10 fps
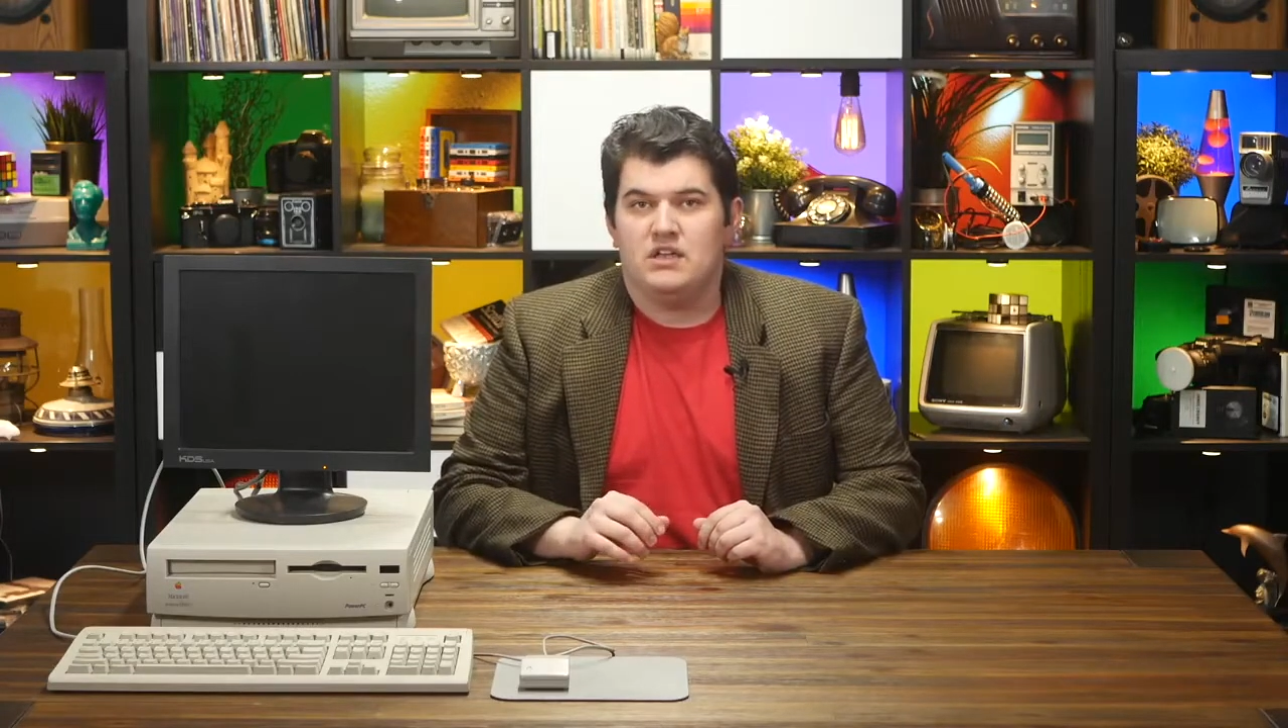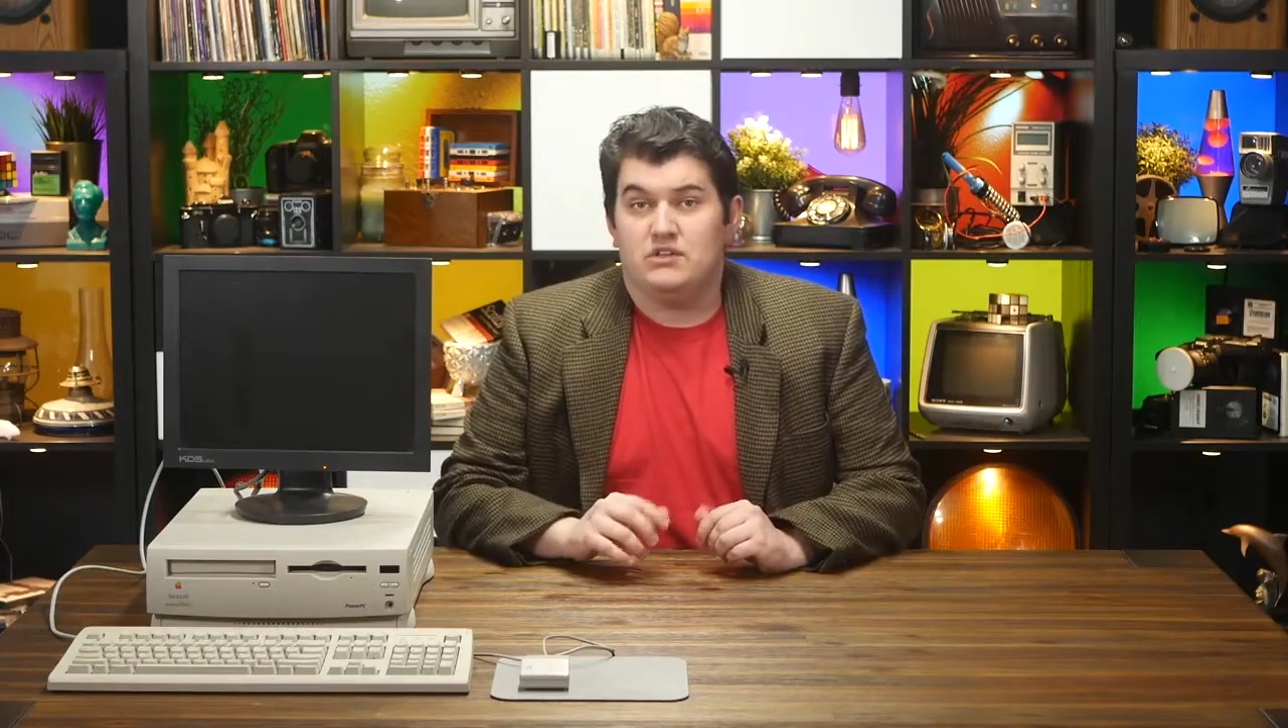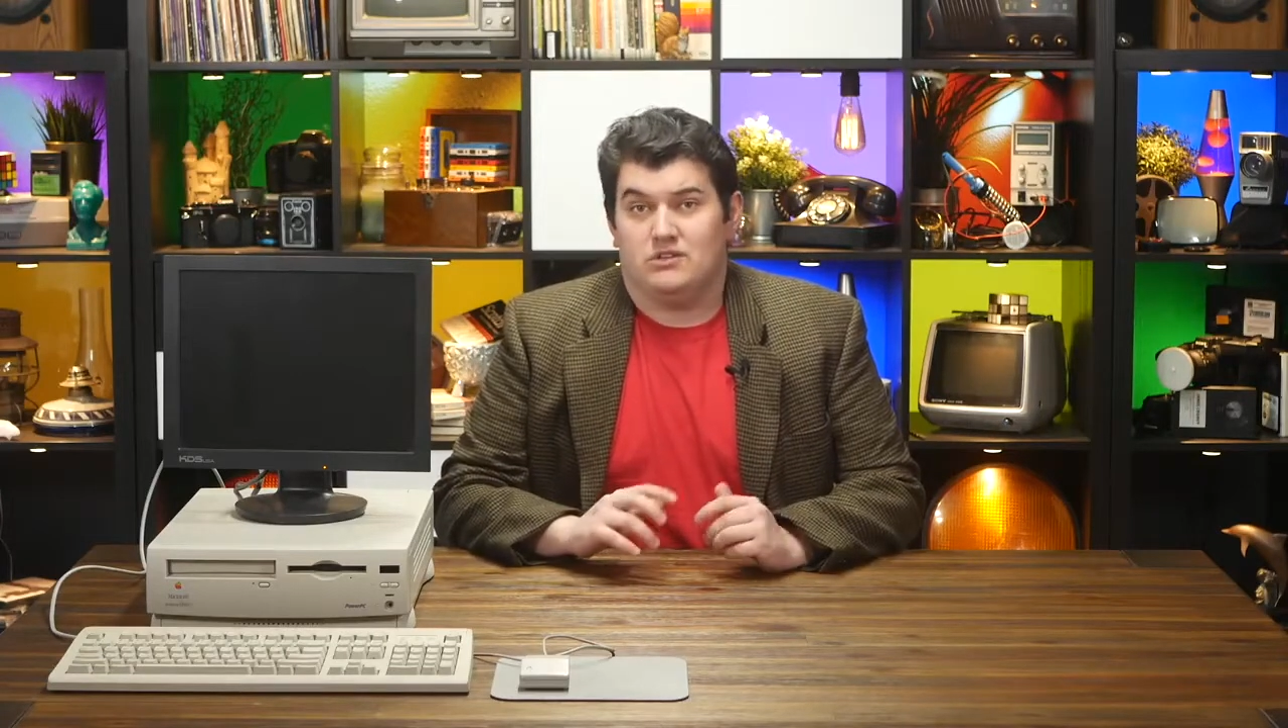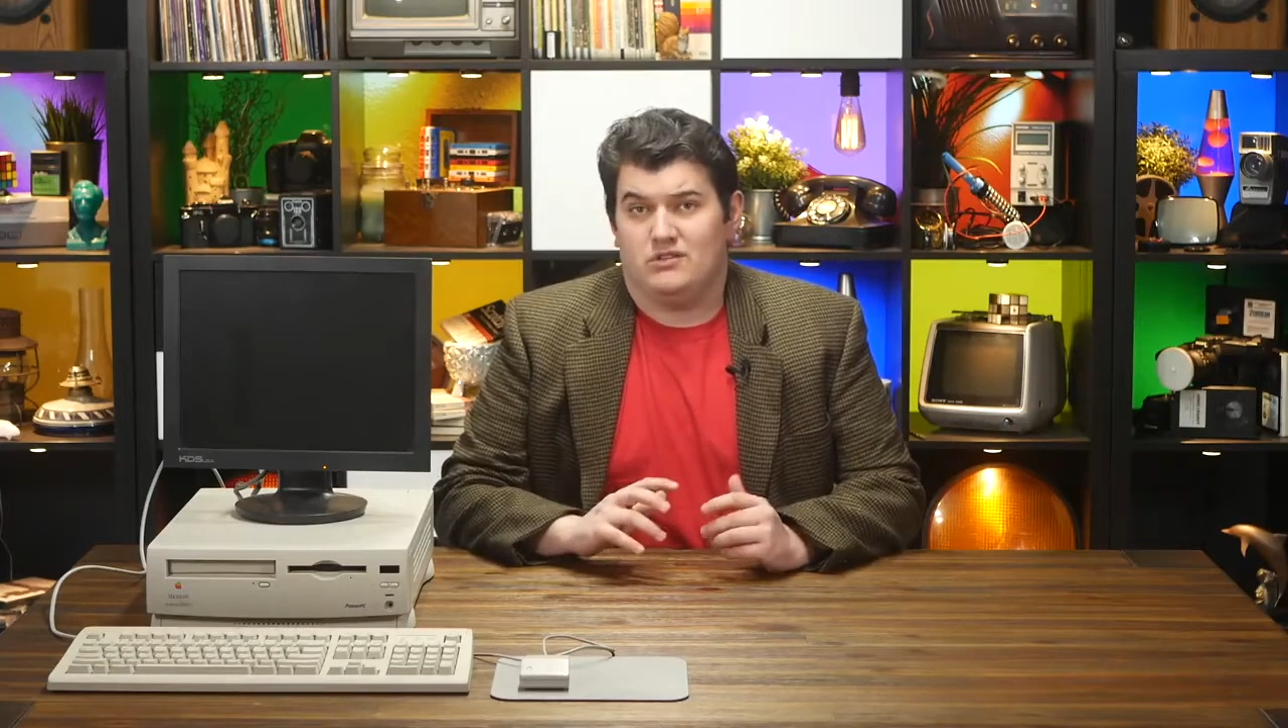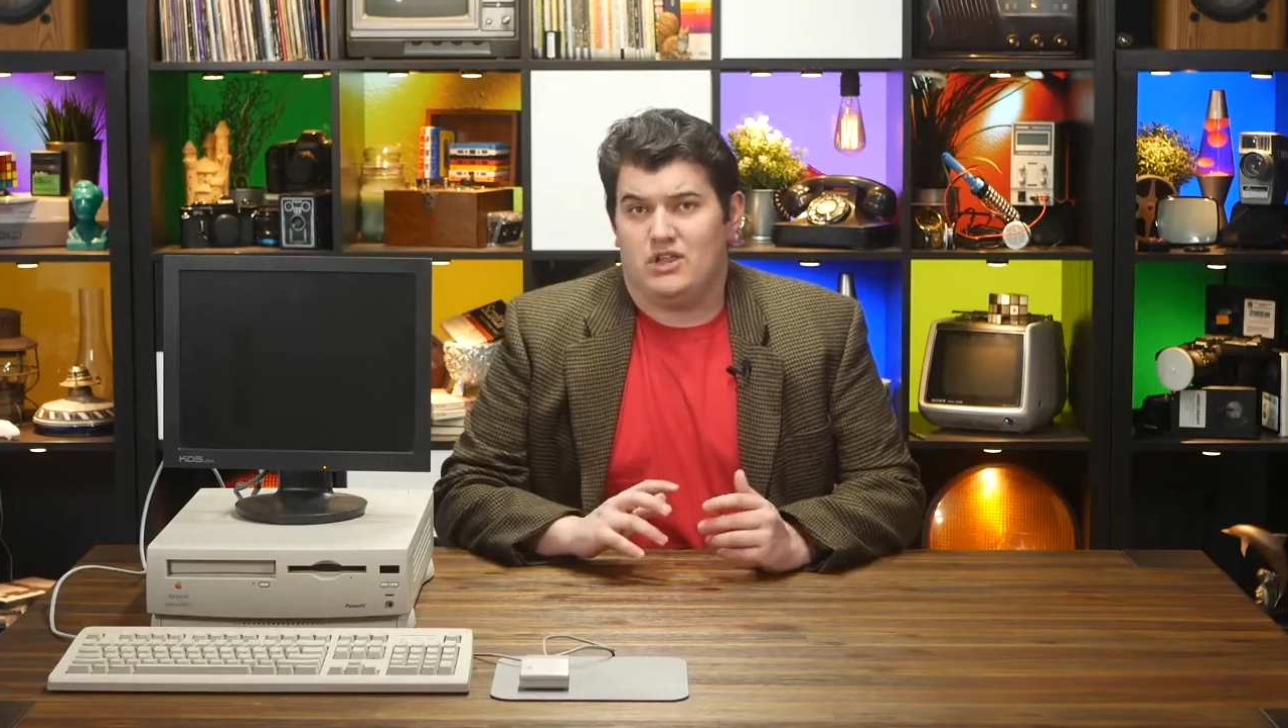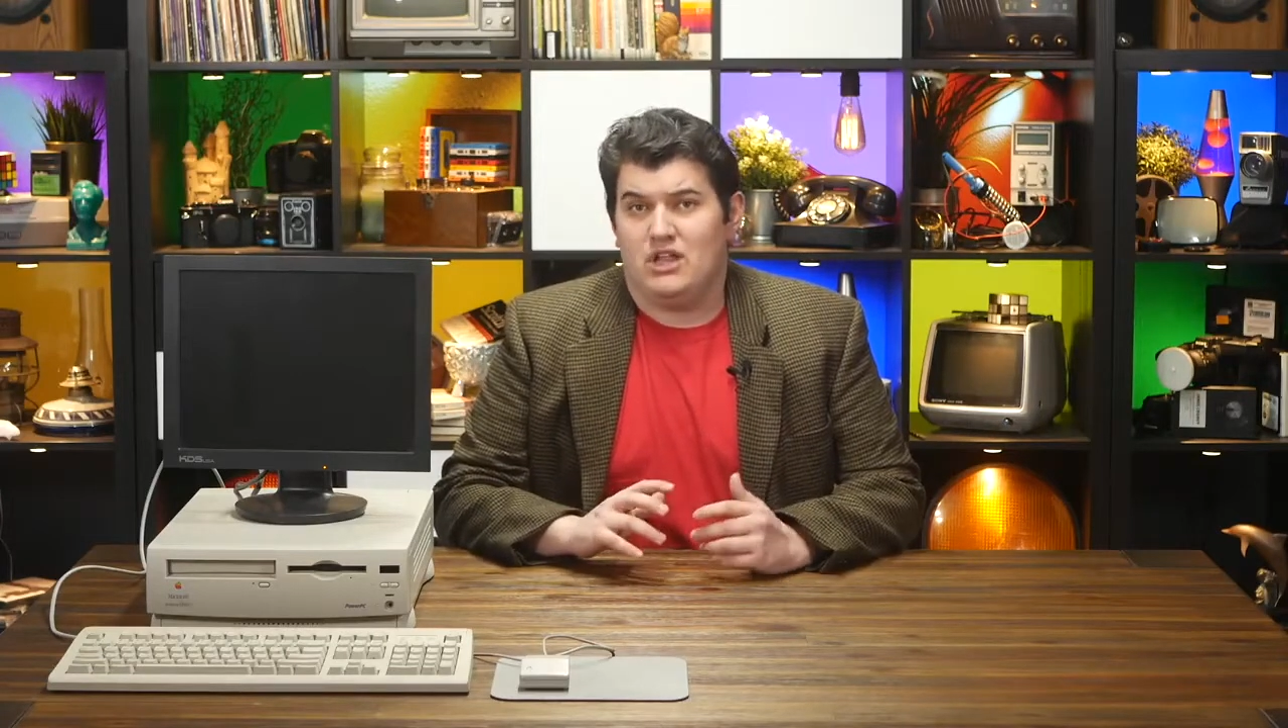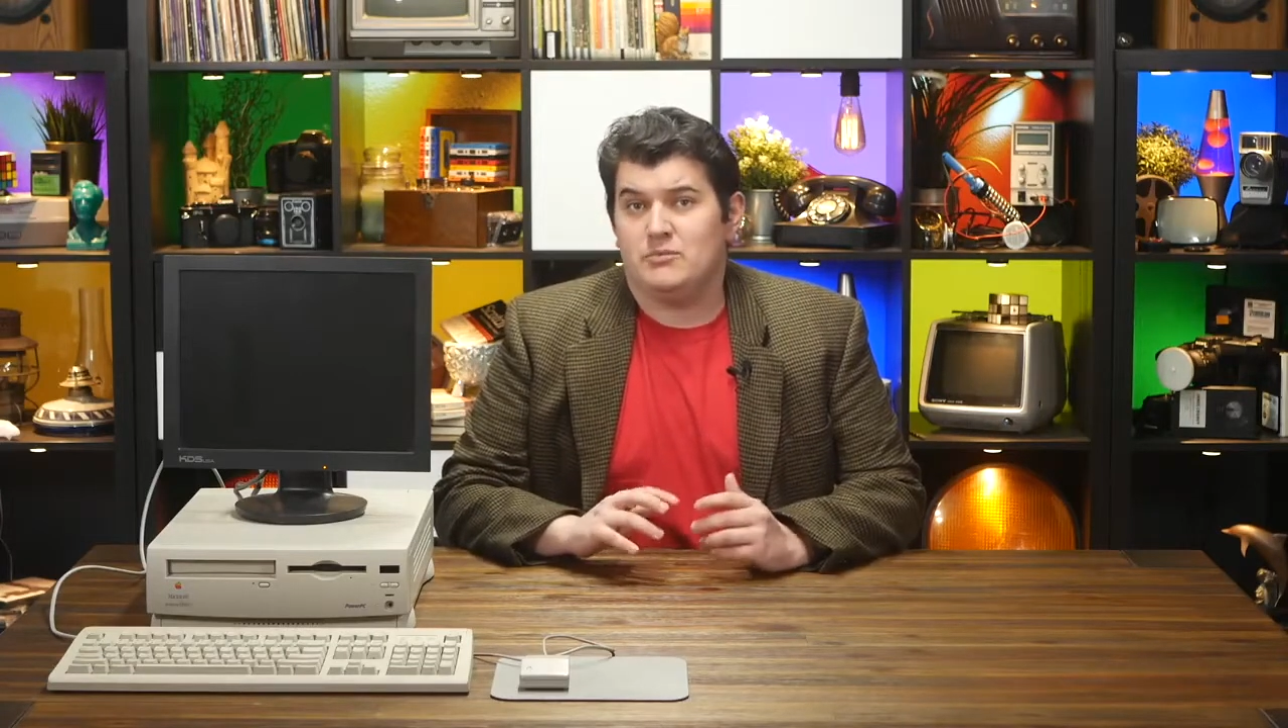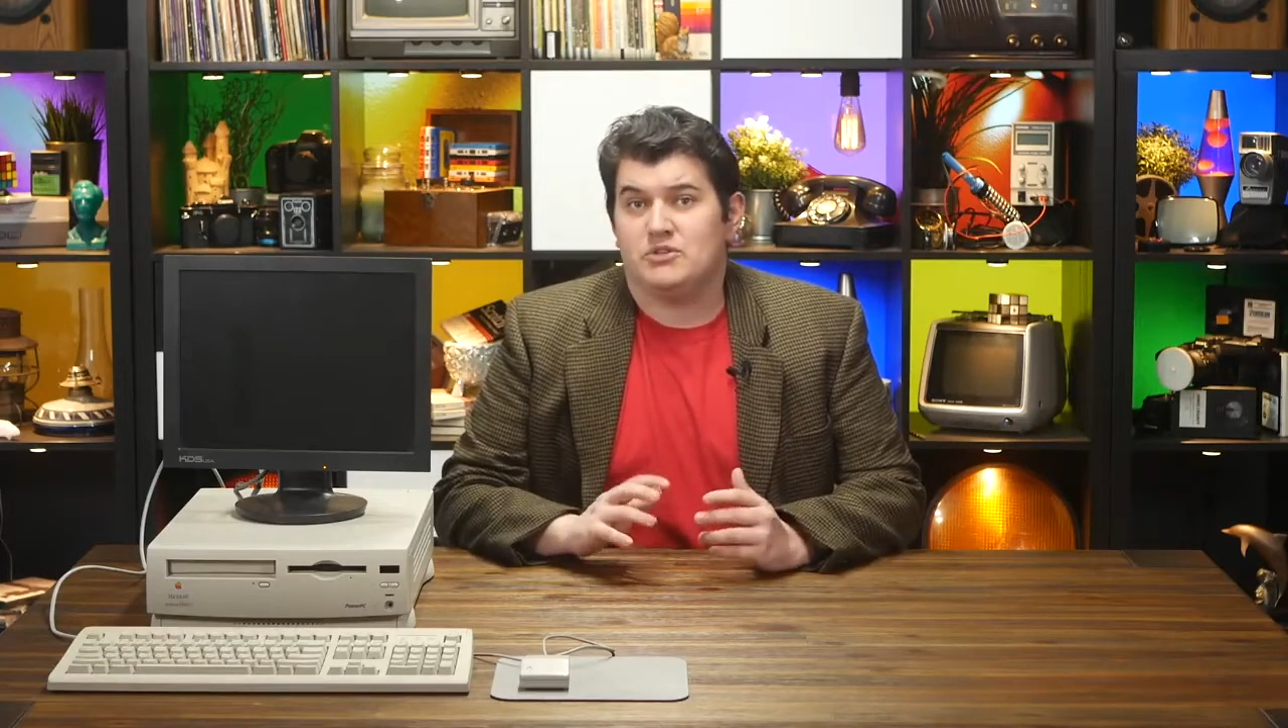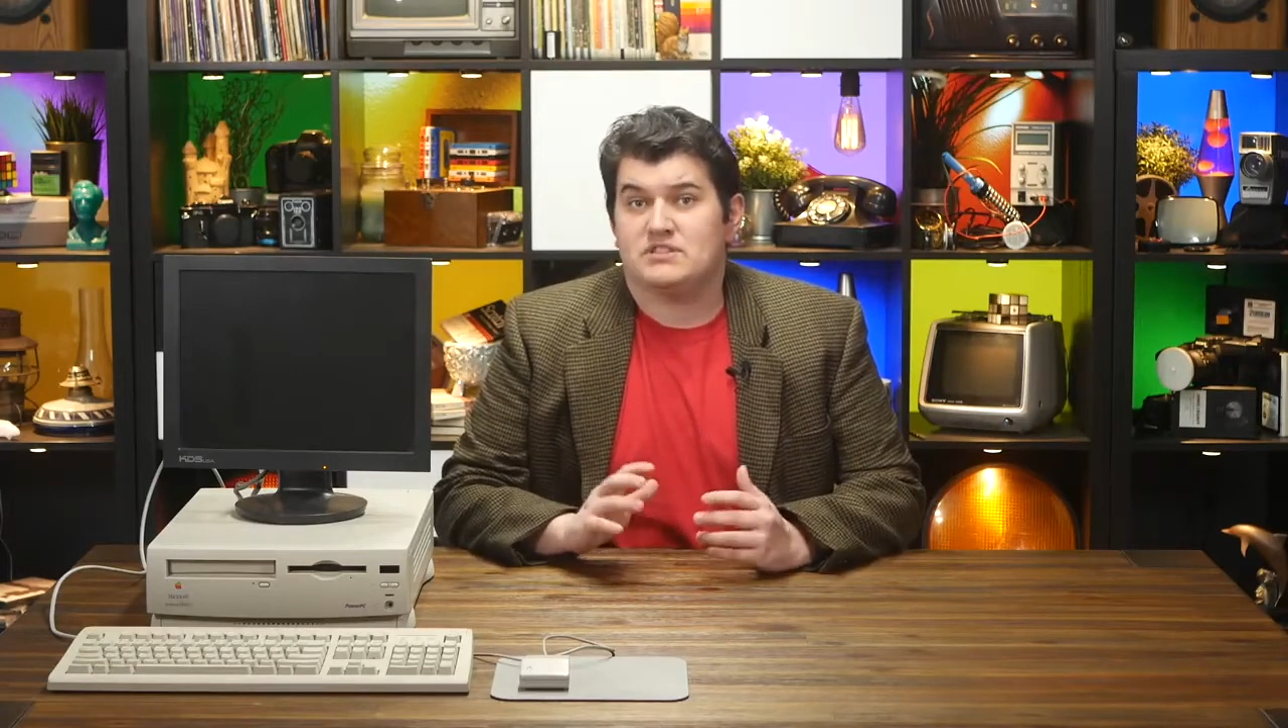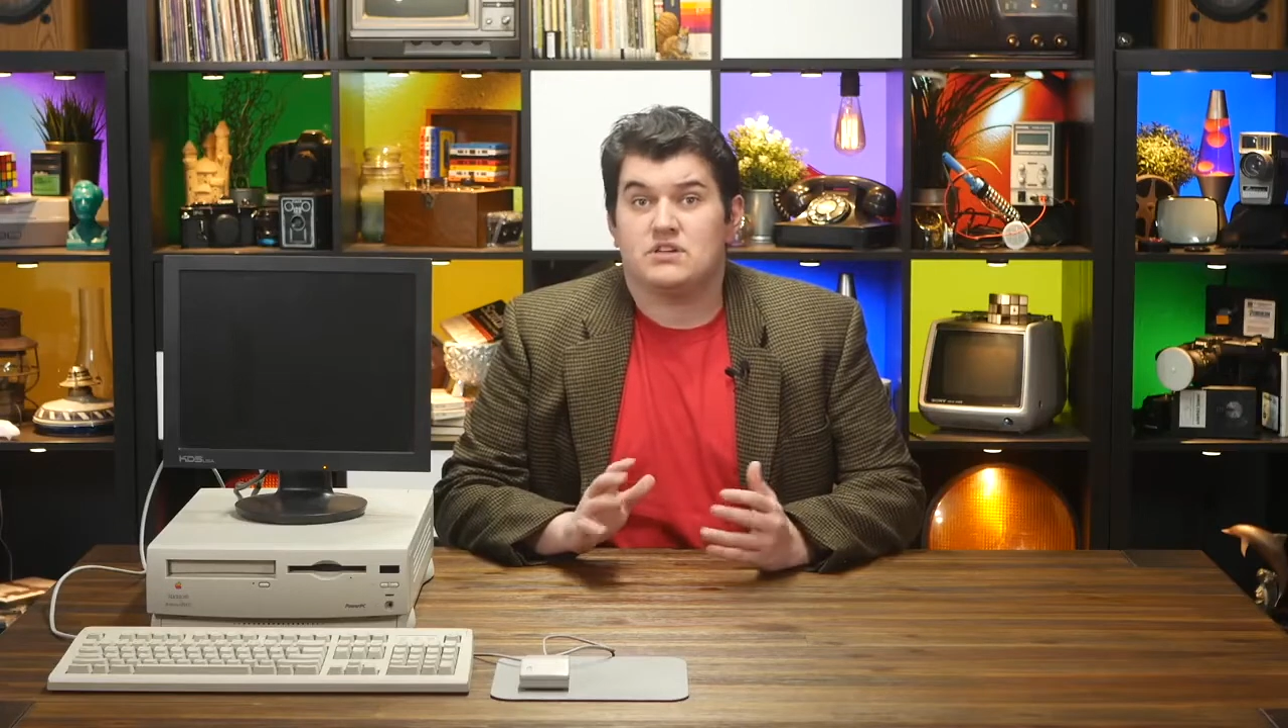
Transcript: you'll almost